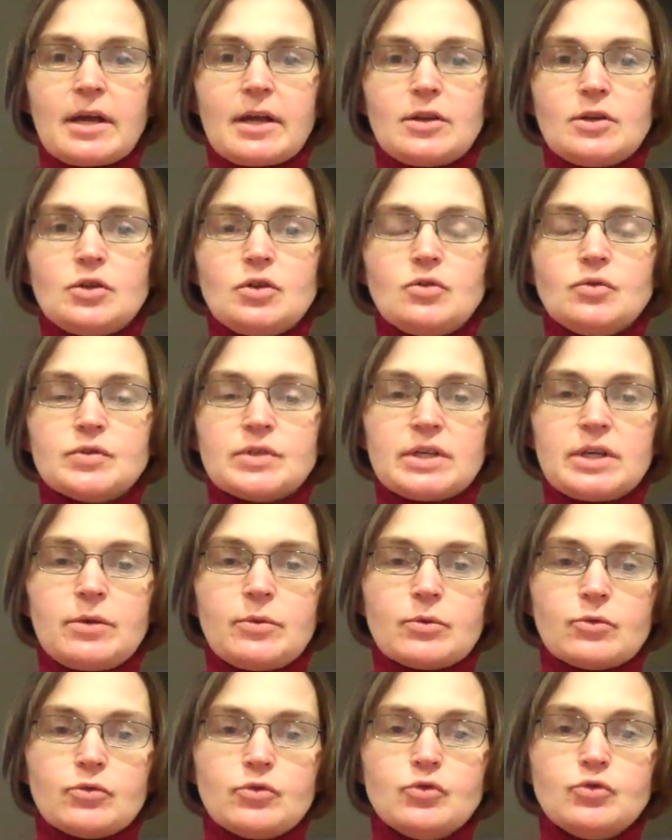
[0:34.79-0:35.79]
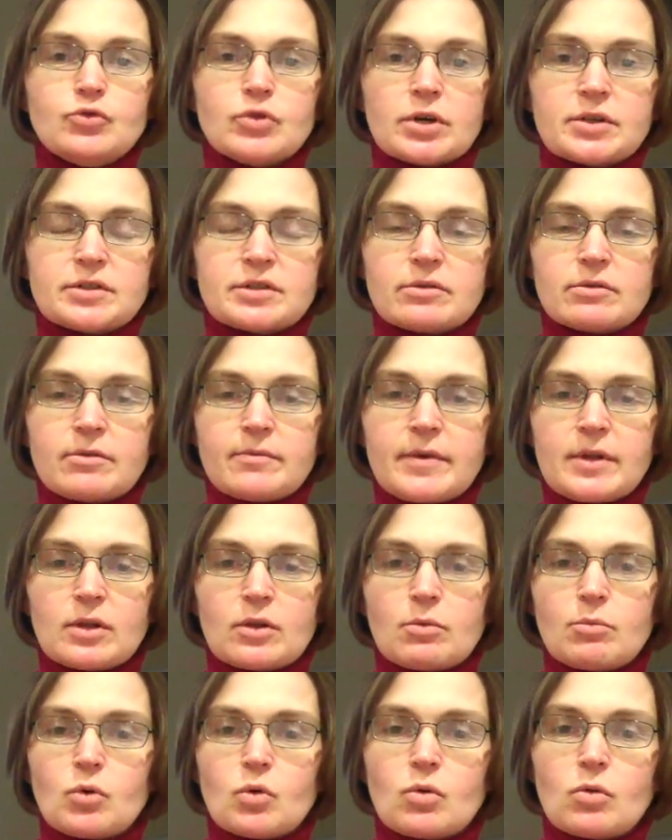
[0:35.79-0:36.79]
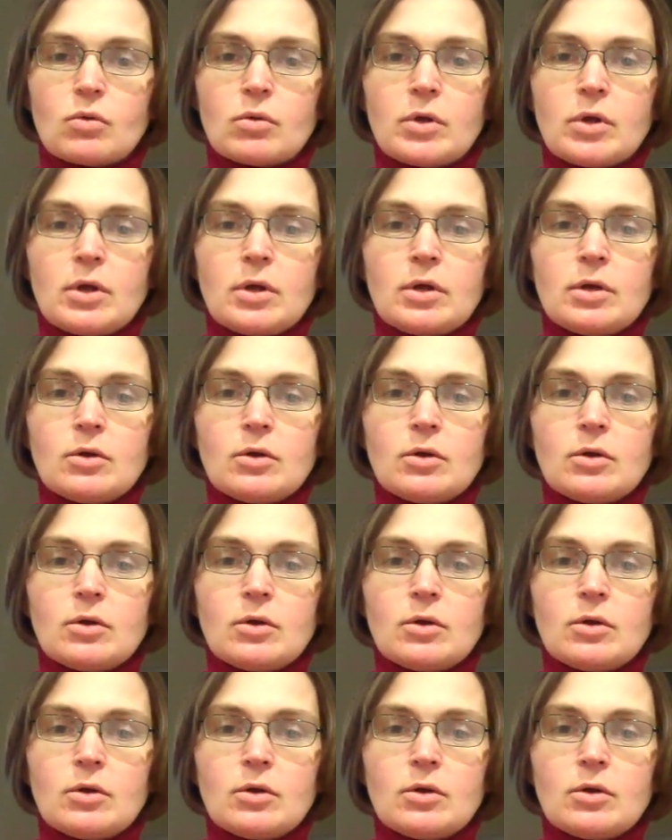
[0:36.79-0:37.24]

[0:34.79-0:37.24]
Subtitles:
and using either new drugs that are available